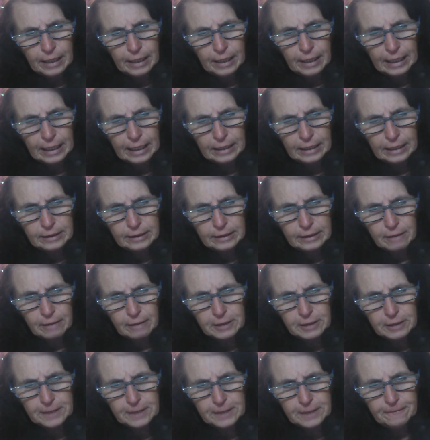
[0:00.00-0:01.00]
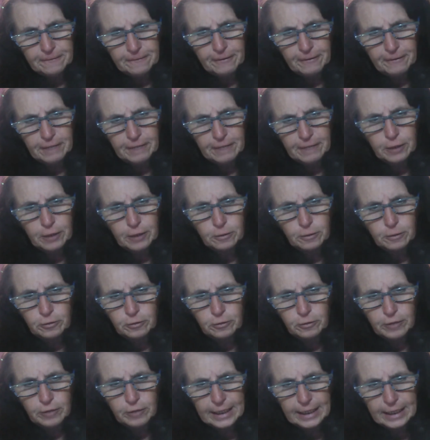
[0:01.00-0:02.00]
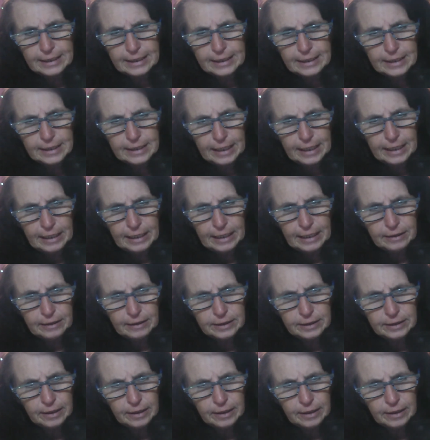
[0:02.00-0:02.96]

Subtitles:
and spherical grey seeds.